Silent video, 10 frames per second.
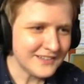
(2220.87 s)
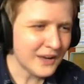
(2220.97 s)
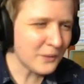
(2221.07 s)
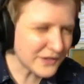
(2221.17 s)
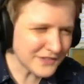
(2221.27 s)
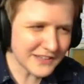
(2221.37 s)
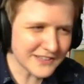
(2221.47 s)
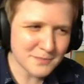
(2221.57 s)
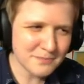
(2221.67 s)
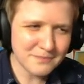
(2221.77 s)
I wonder if
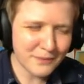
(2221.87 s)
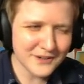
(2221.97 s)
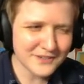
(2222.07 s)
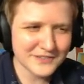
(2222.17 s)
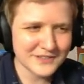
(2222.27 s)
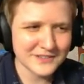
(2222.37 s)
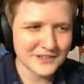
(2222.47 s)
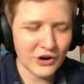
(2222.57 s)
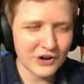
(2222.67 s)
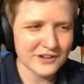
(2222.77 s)
that's part of the
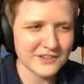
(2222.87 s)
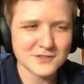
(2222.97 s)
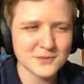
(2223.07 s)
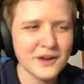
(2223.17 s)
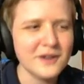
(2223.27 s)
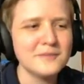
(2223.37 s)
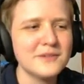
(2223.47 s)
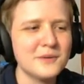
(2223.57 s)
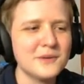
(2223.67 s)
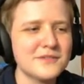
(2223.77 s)
hard as well. I wonder